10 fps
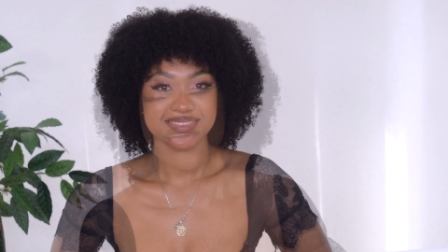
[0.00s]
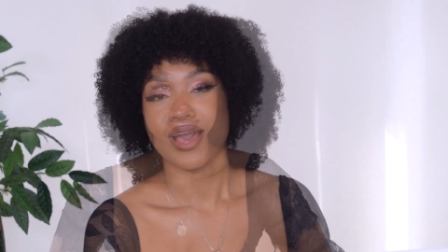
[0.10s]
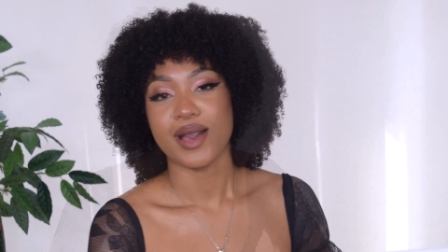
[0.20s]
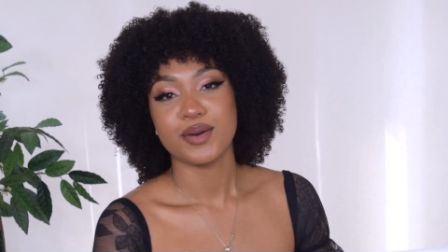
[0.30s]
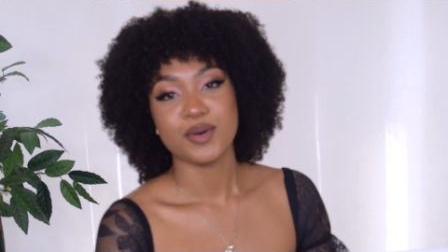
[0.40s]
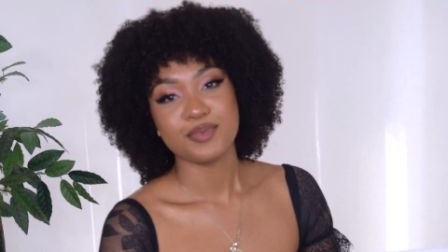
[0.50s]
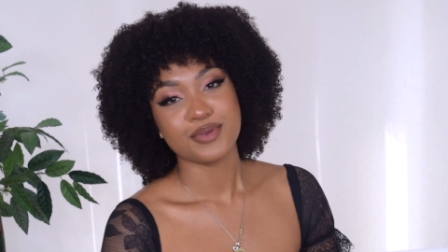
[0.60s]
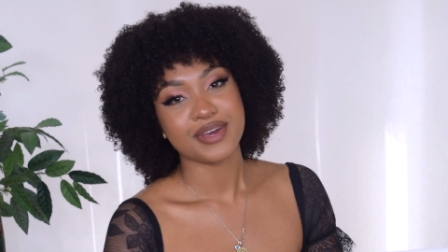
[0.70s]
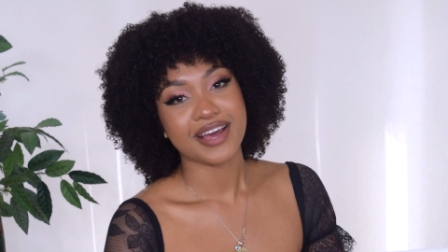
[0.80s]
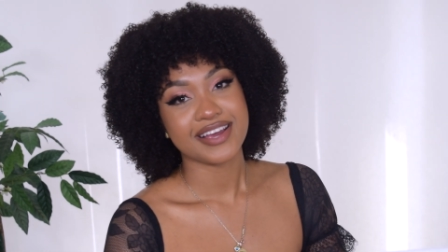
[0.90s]
I hope
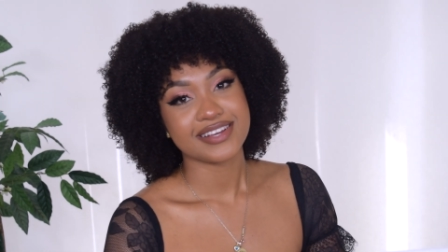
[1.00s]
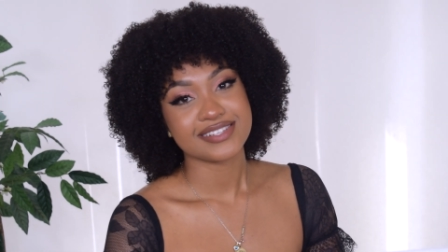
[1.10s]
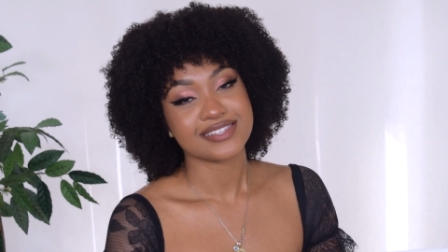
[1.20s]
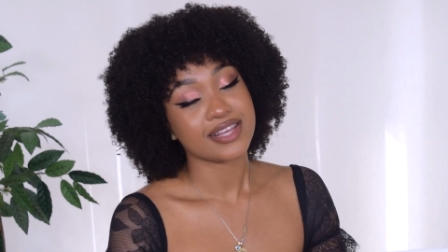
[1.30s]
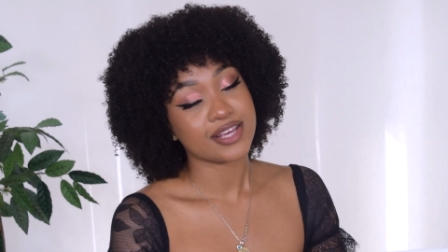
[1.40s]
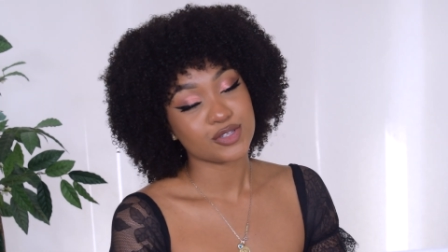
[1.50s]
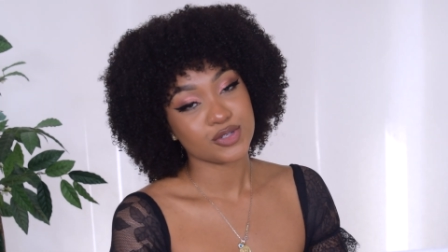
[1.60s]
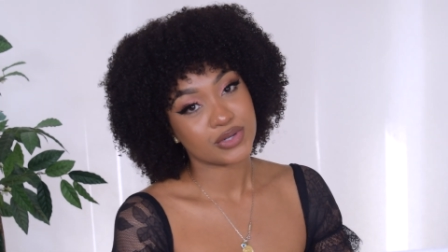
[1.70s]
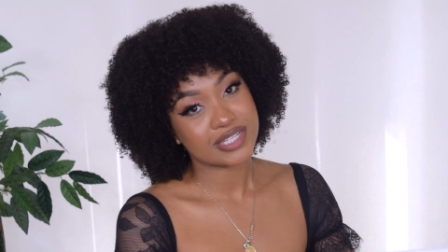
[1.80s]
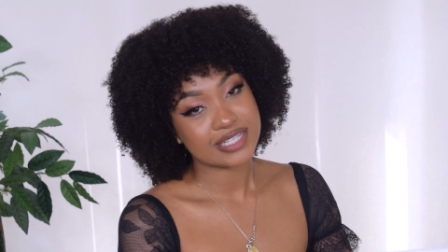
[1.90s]
you guys
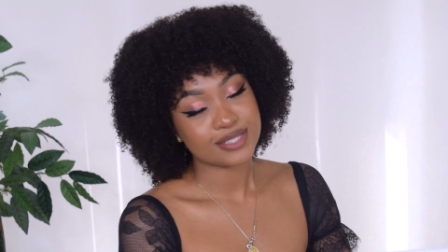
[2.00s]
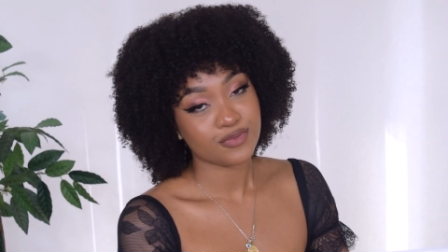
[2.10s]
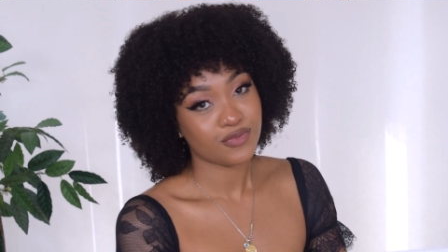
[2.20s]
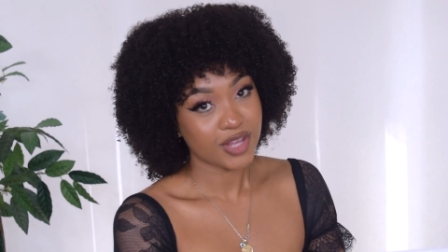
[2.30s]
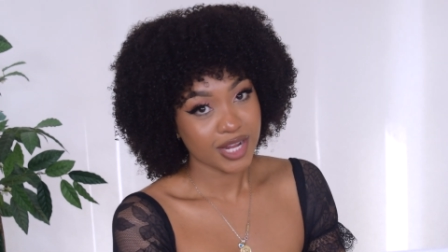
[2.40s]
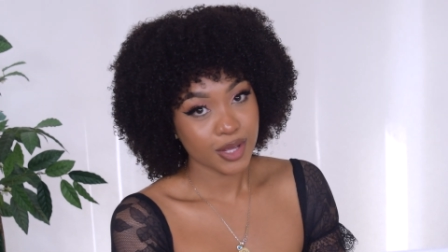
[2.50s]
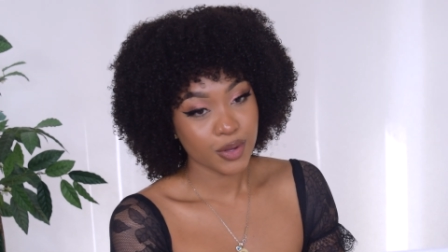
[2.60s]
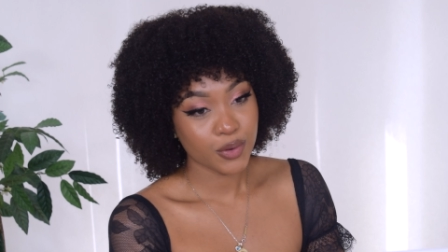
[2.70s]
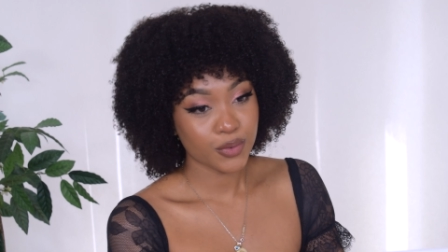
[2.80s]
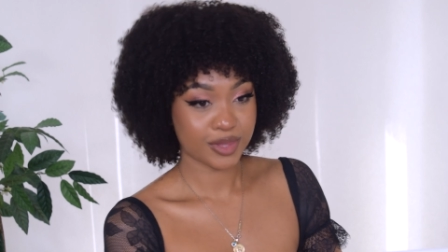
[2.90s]
enjoyed this
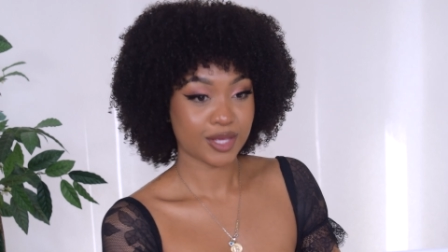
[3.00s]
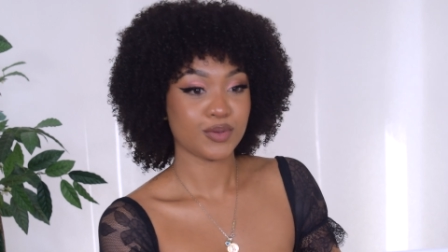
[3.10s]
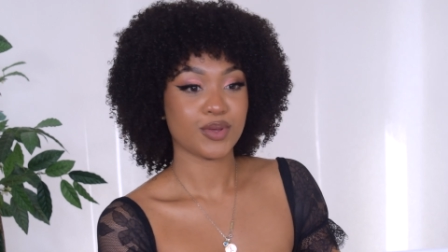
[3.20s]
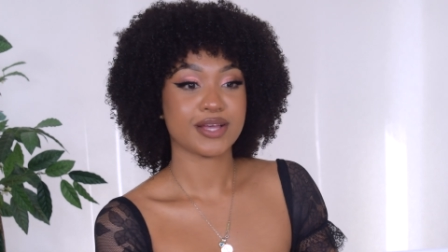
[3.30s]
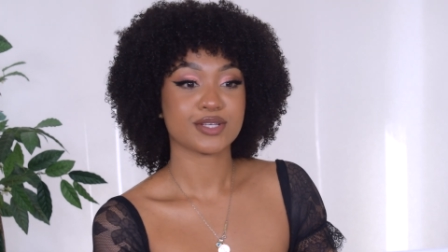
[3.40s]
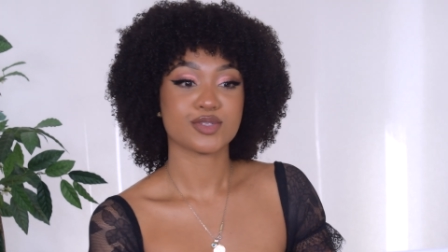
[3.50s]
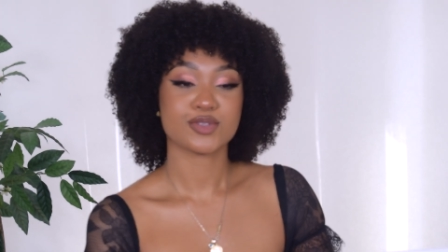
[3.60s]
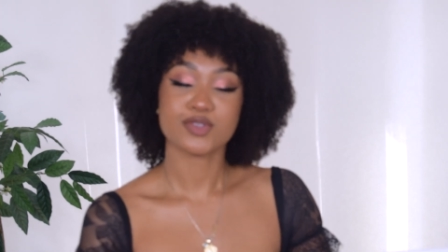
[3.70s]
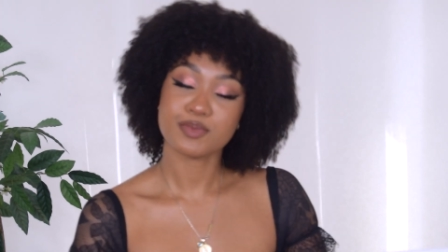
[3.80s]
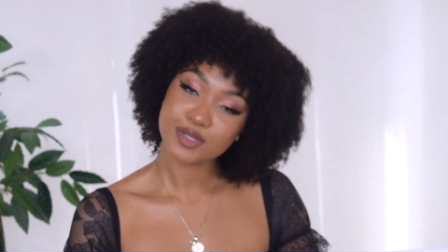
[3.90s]
video. Thank you guys
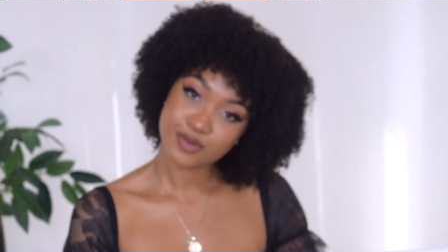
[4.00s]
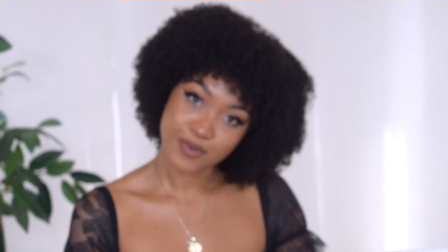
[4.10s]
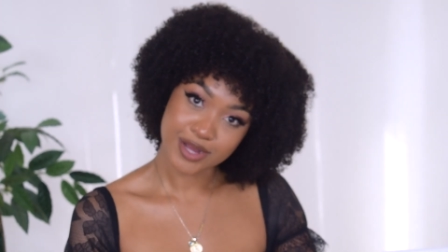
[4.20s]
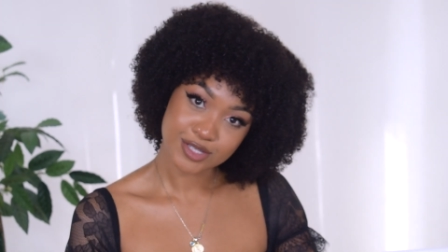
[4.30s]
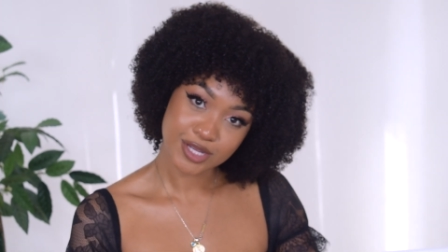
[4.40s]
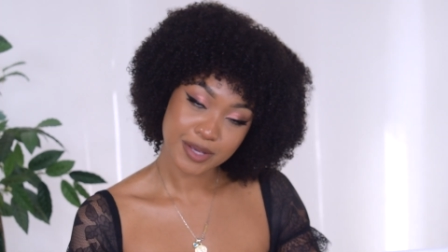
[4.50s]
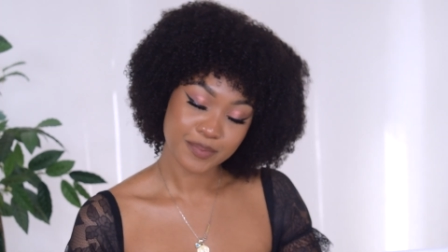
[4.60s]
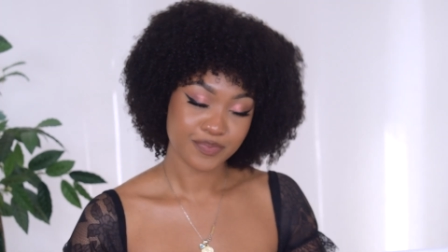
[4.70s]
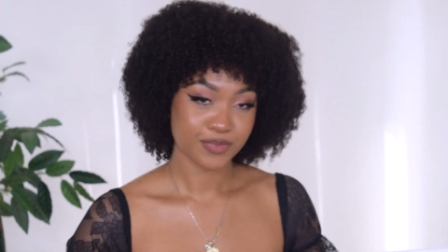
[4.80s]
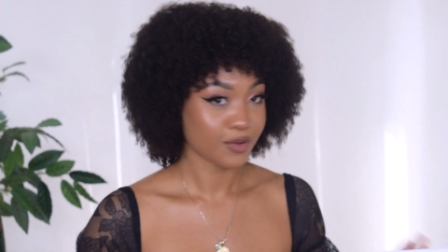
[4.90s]
so much for watching.
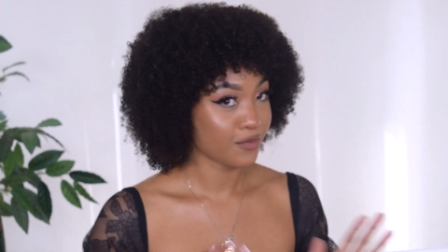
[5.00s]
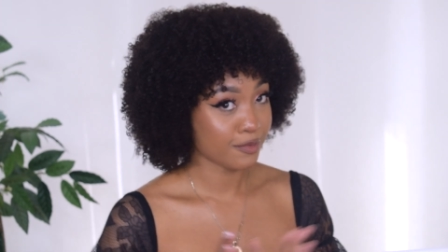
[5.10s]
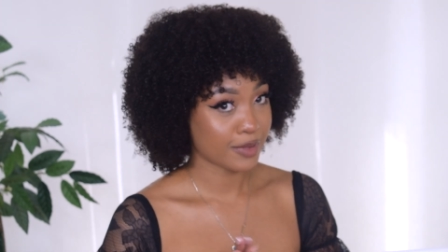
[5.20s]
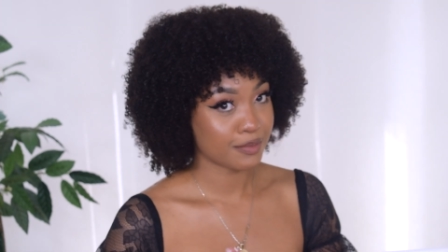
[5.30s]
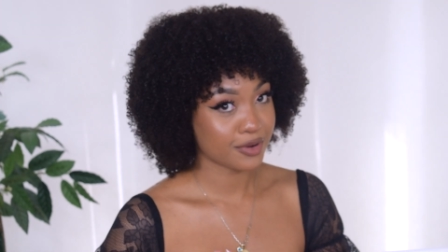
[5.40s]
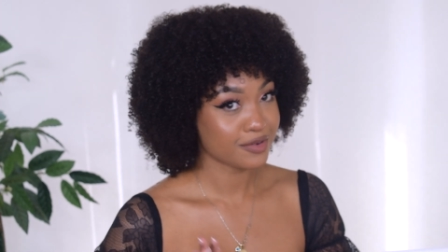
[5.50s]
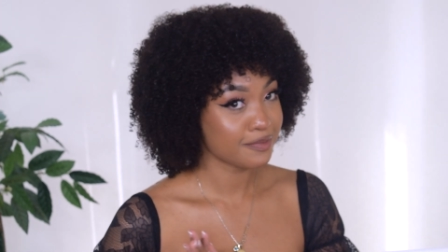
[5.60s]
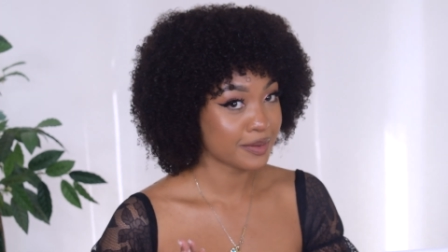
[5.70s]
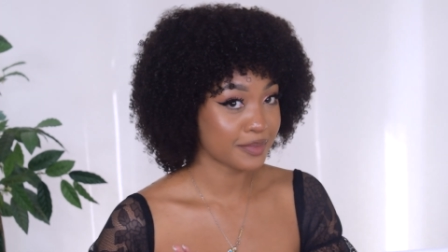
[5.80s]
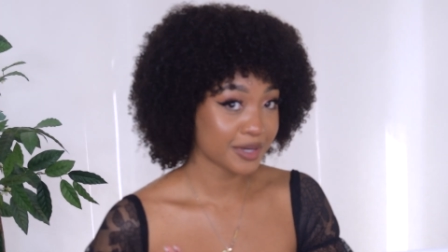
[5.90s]
Remember,
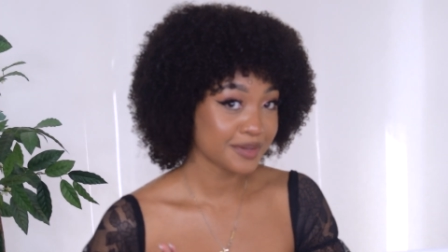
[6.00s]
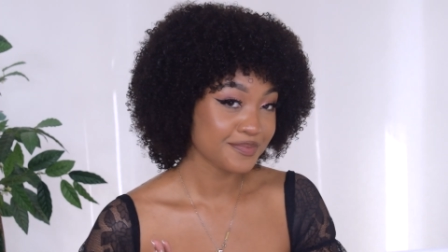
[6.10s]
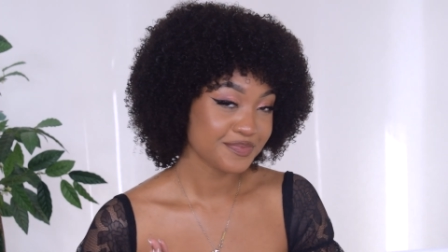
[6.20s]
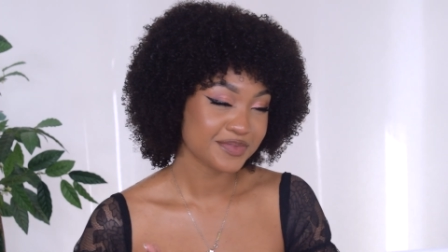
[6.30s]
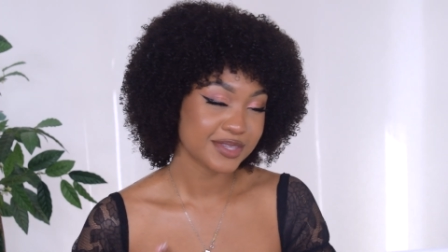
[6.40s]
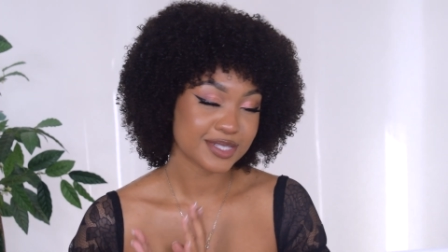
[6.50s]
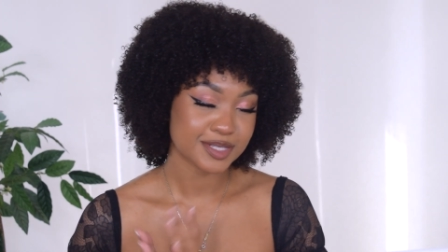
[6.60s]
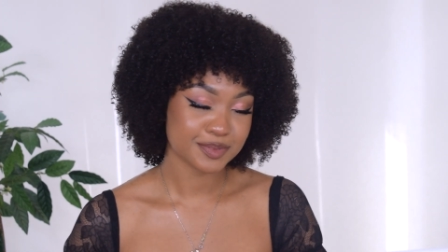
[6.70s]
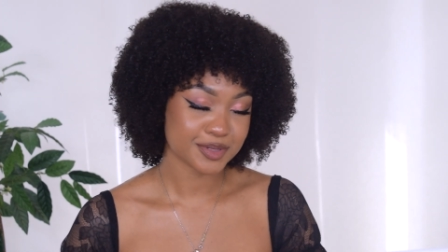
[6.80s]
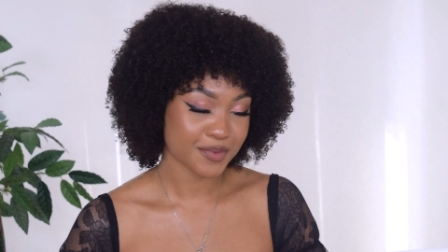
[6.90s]
remember to
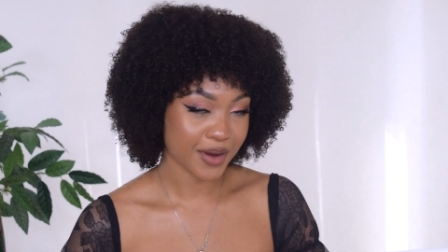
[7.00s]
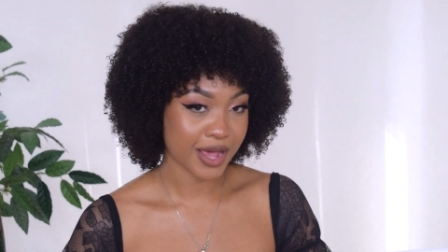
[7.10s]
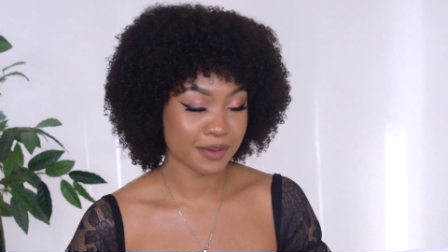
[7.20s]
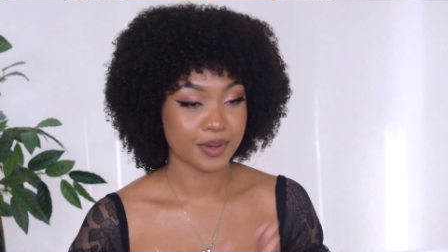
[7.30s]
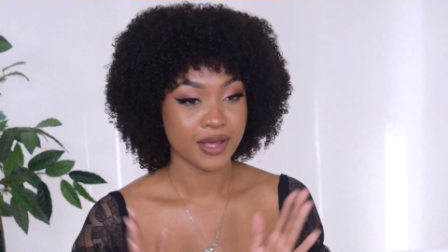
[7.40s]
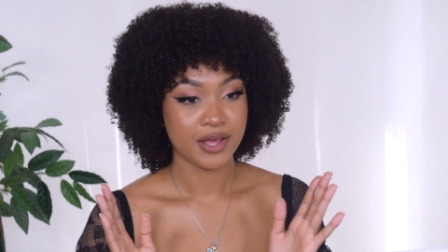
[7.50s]
subscribe.